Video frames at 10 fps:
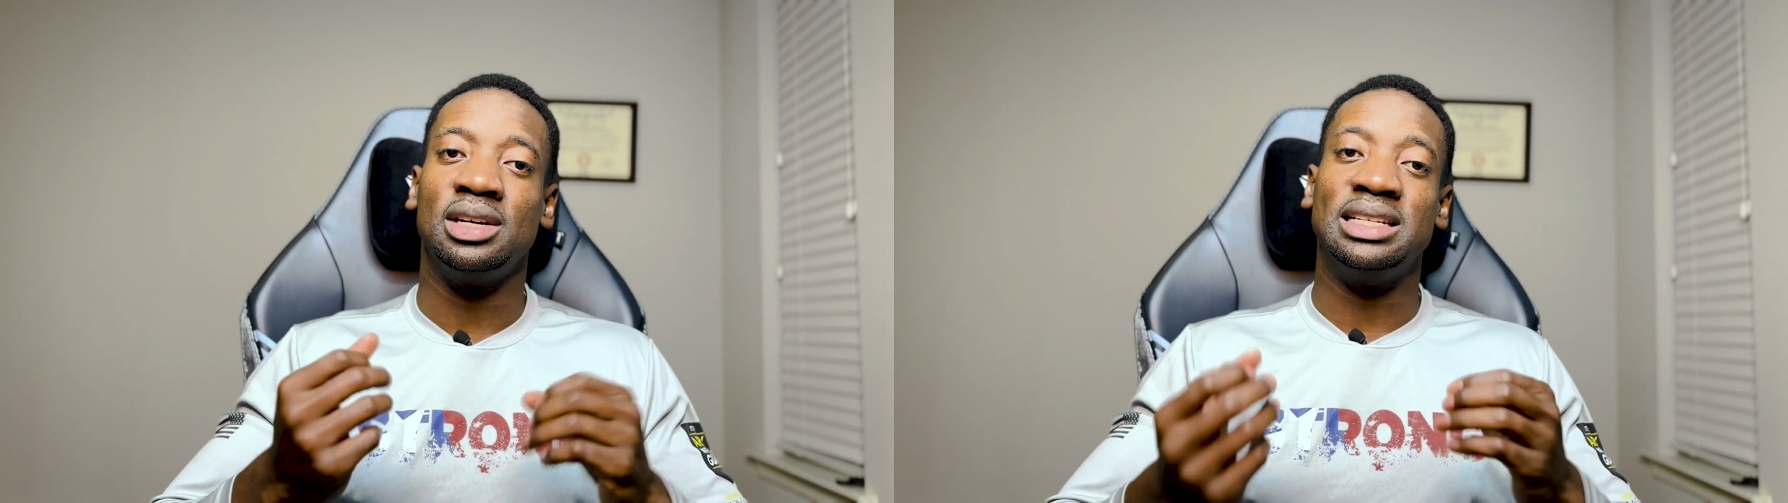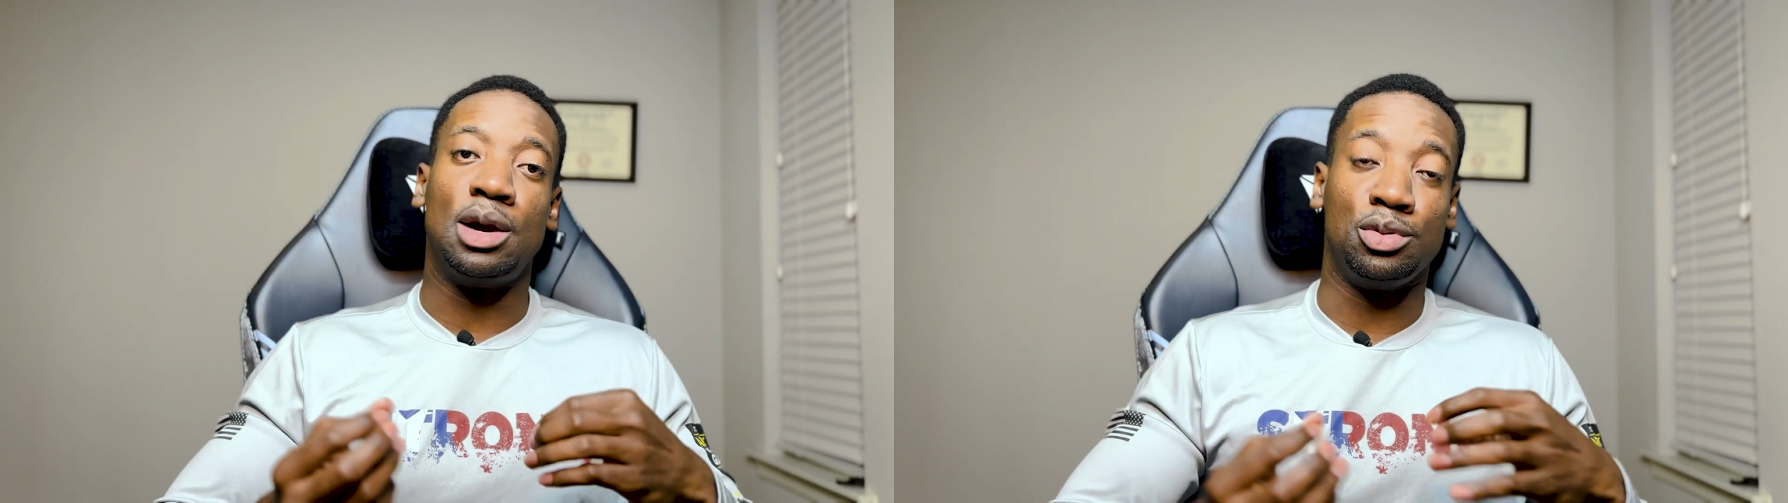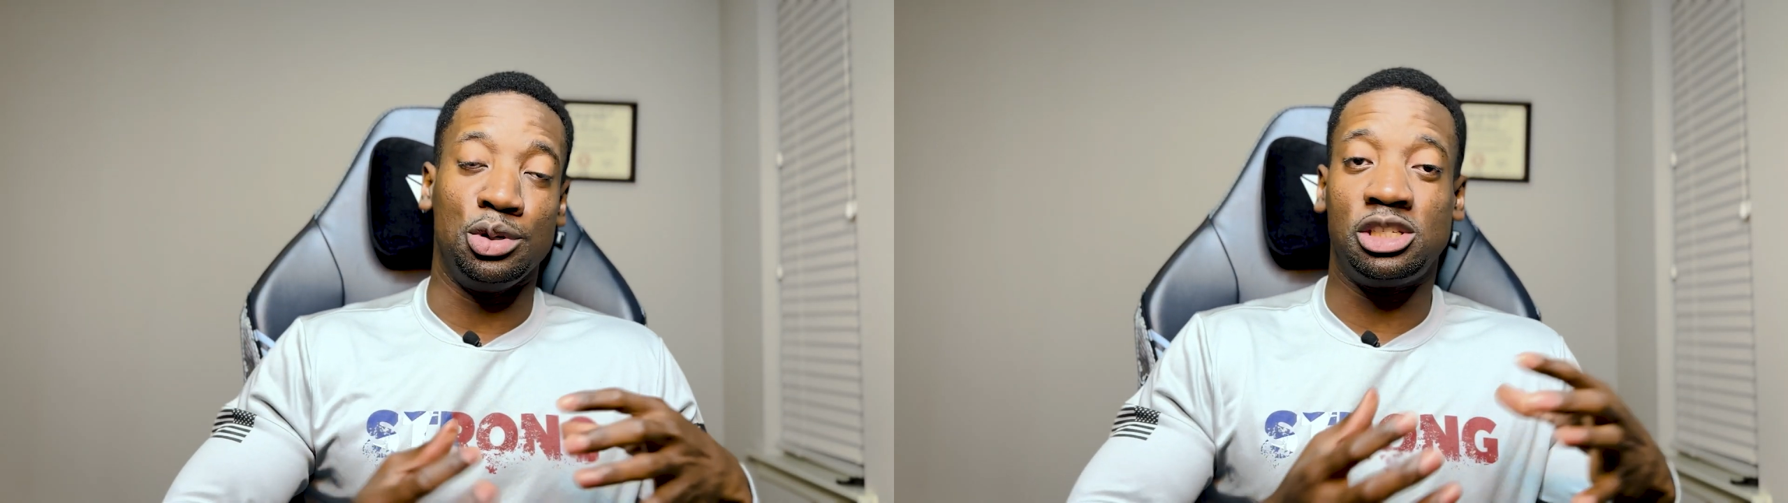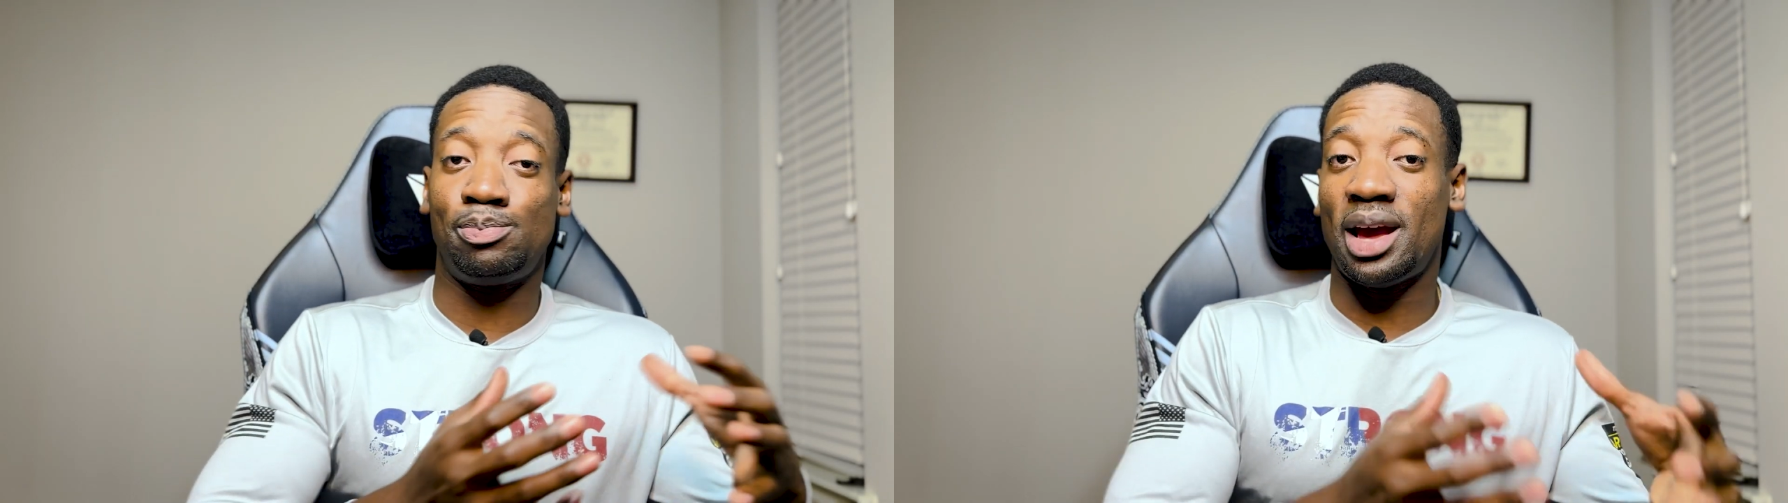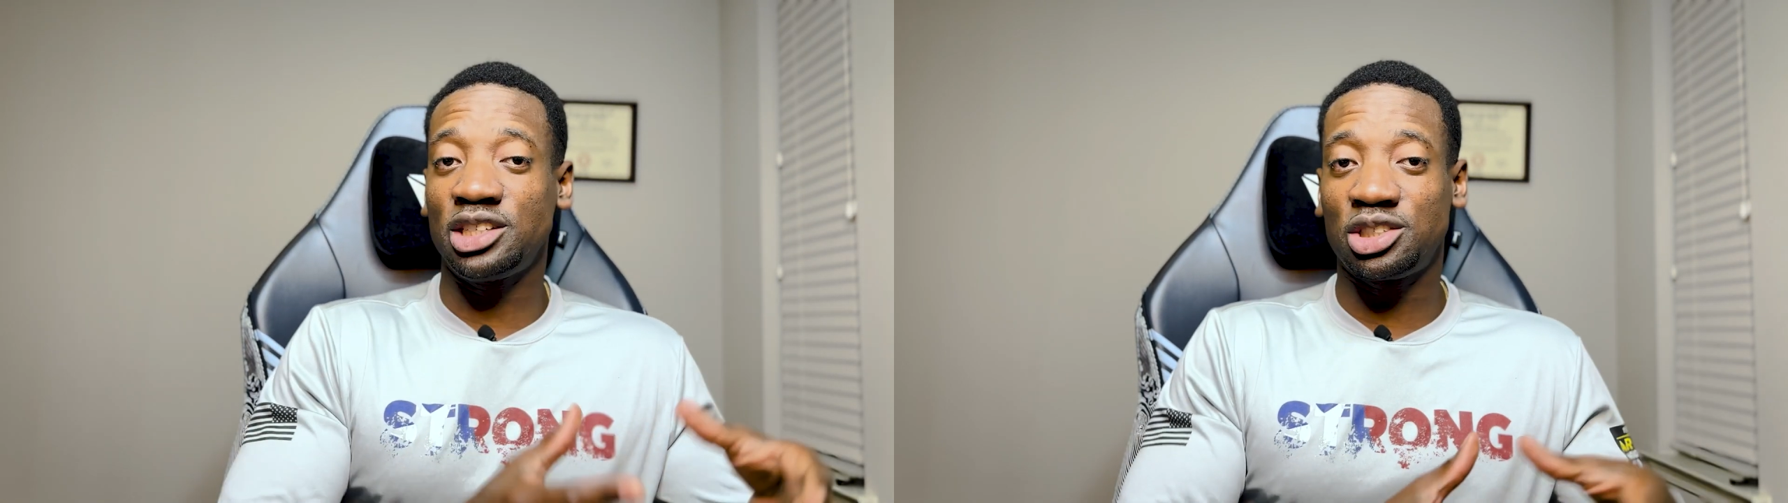Now, when you
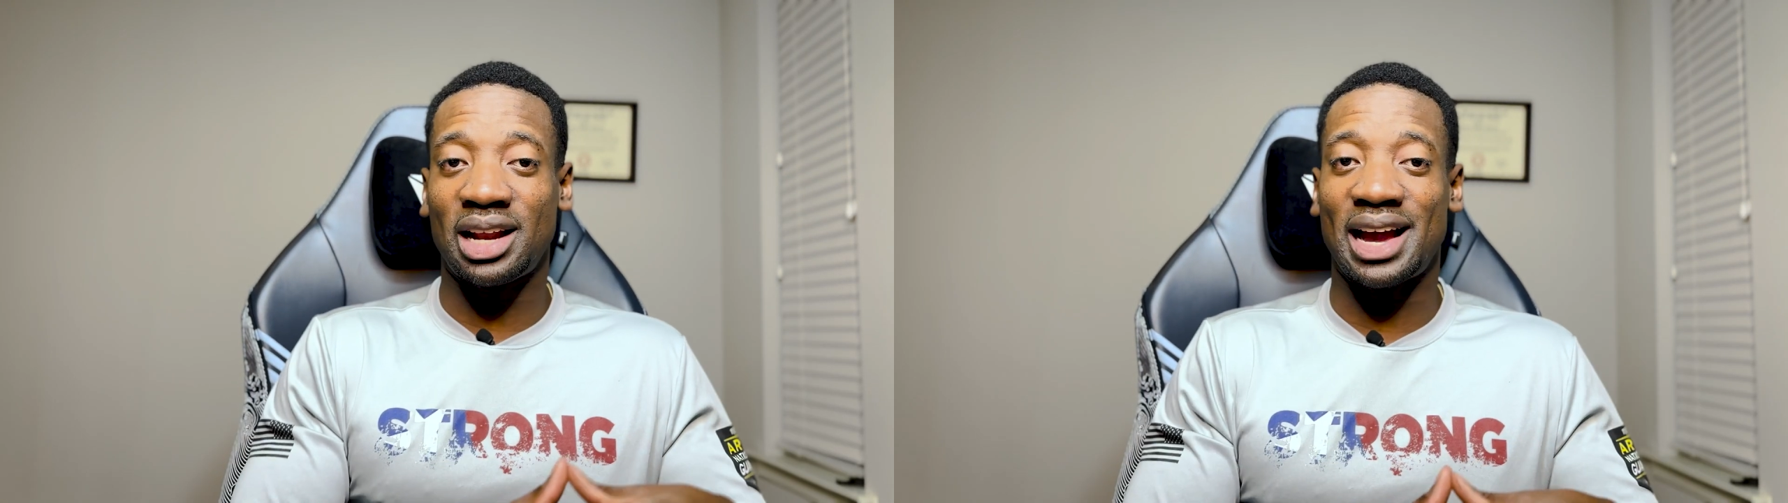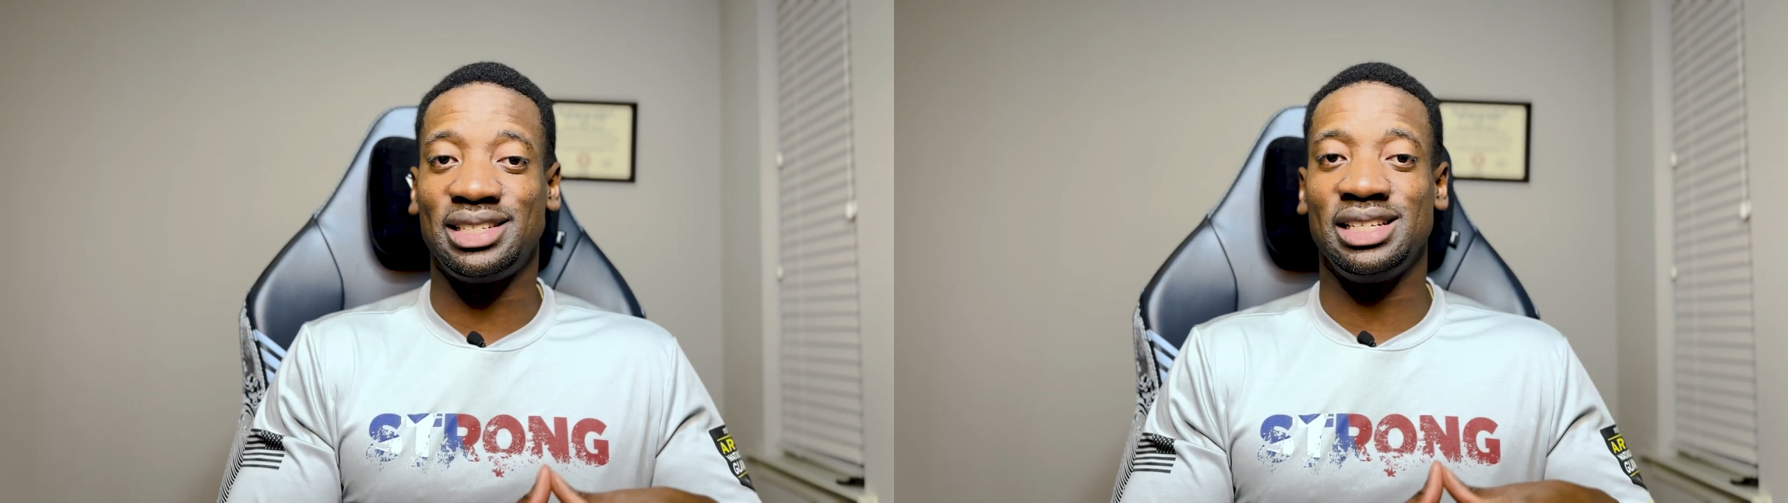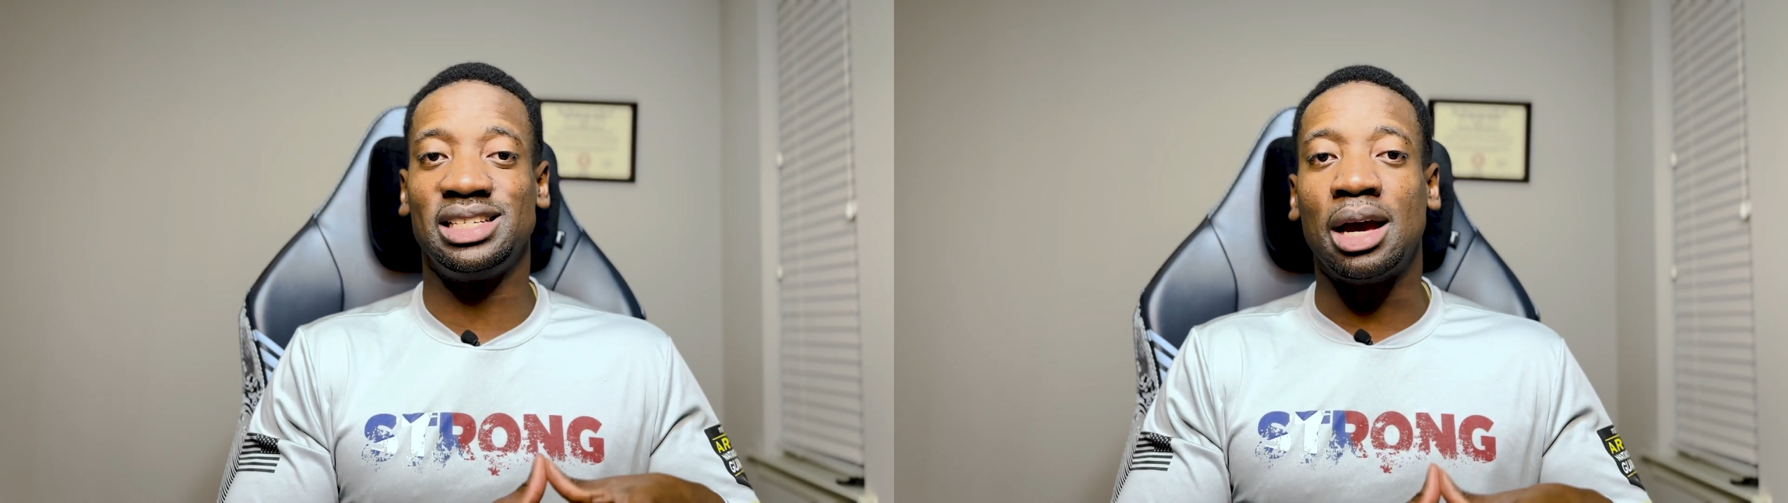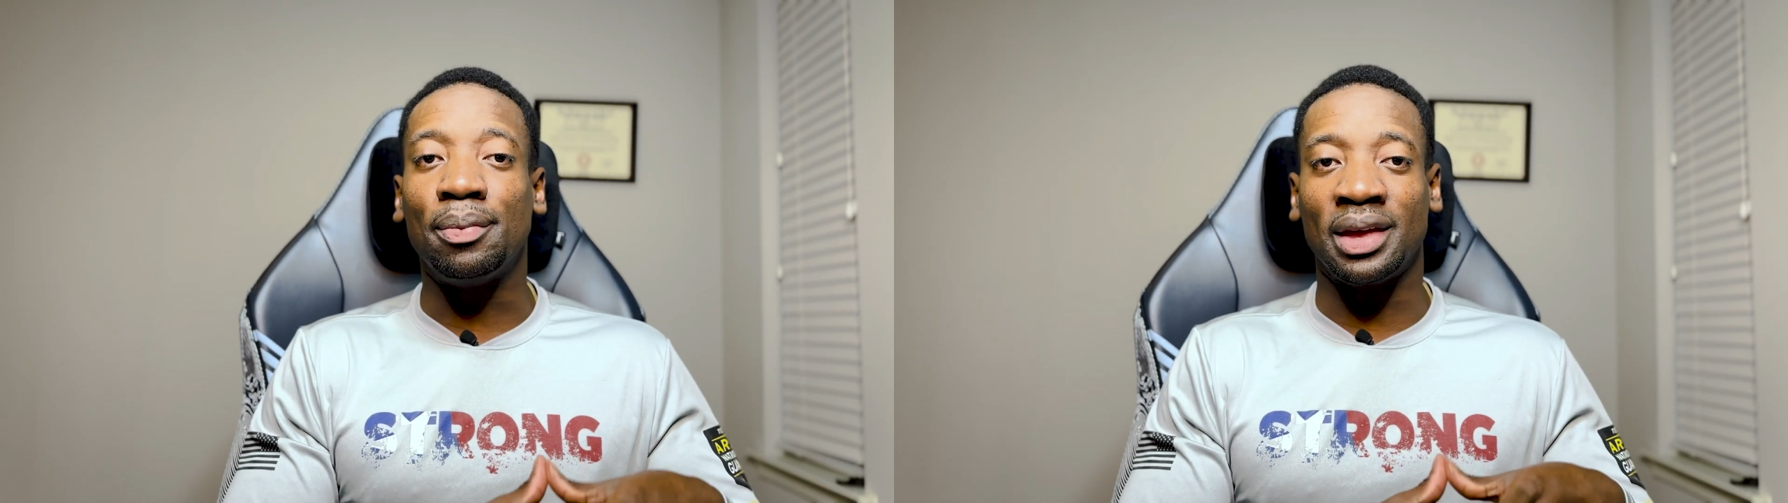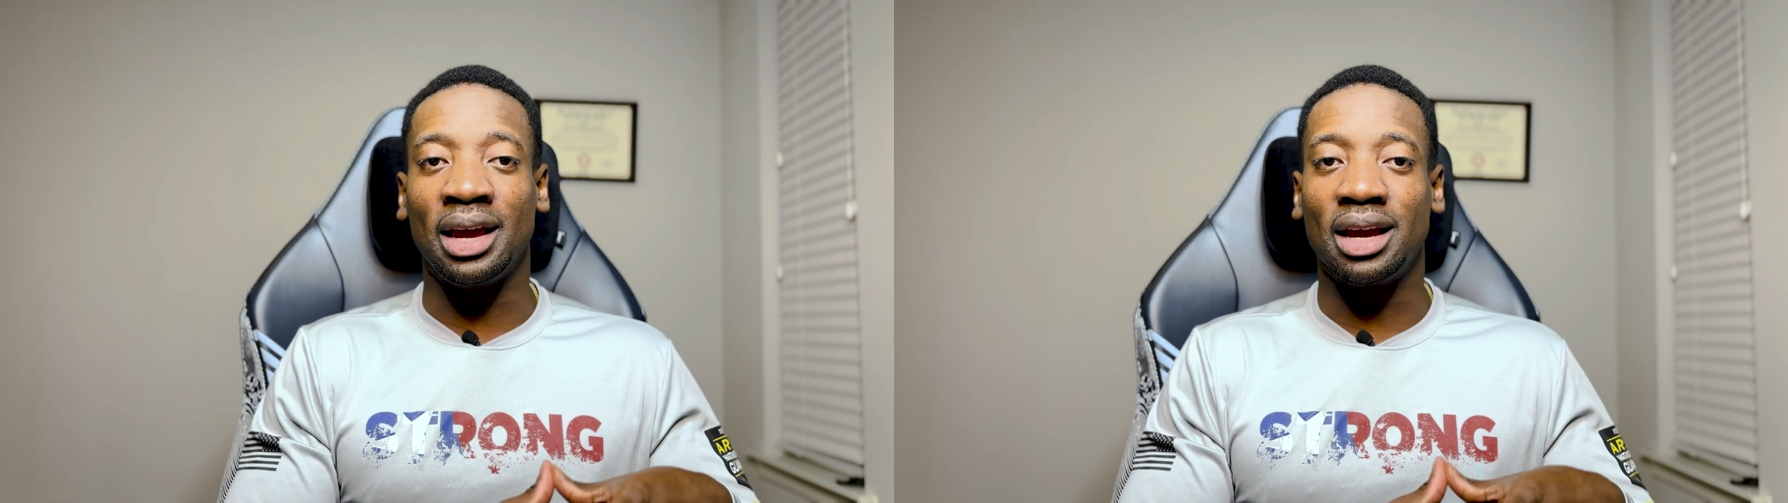specialize in
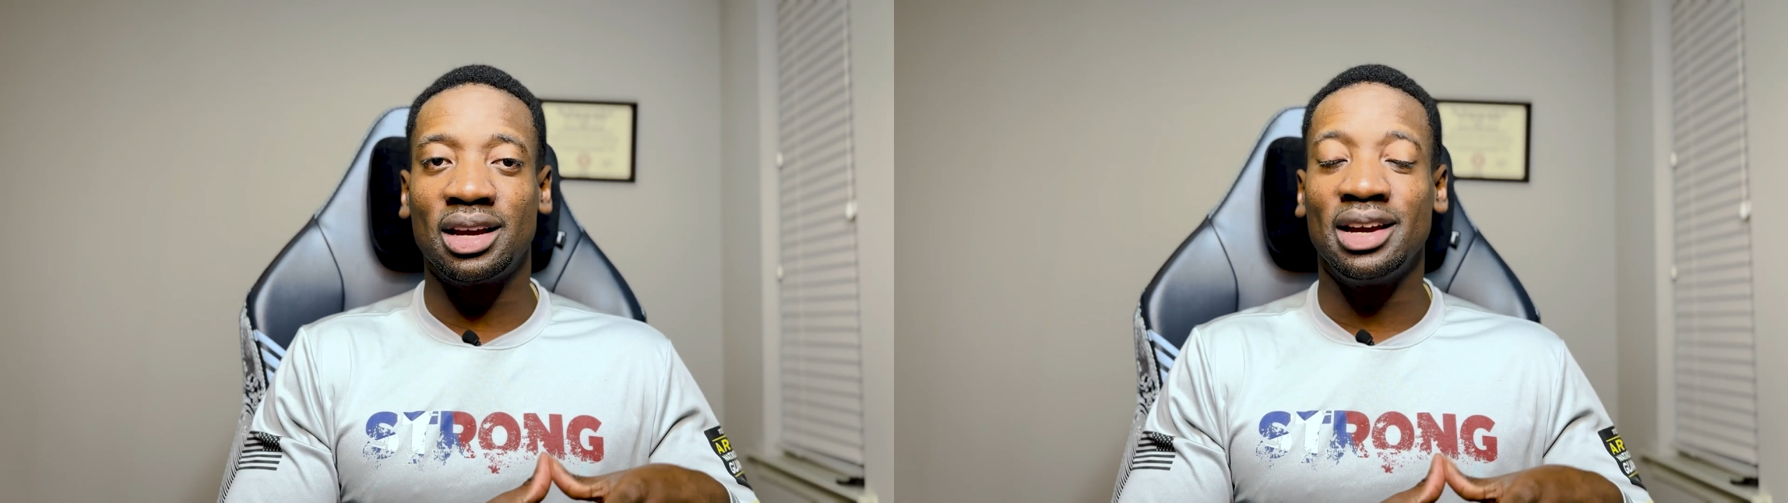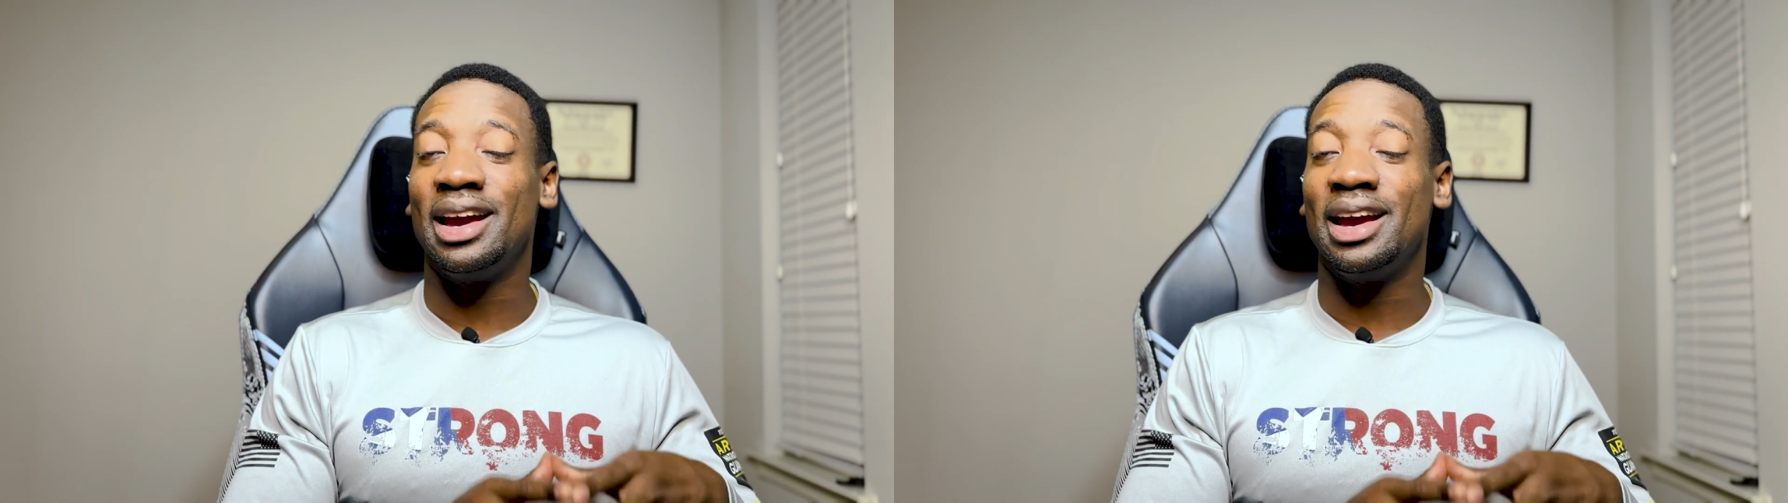something,